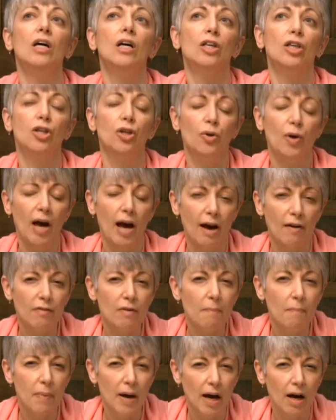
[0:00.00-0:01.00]
You have
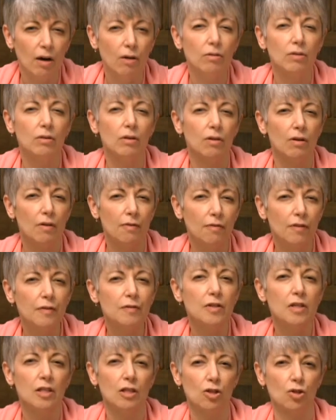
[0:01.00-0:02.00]
about
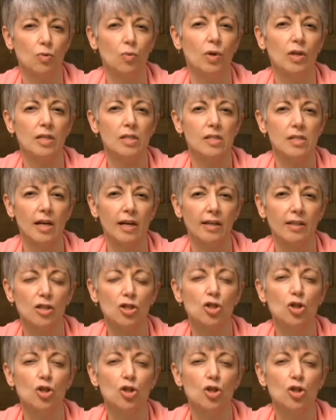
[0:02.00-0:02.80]
15 to 20 seconds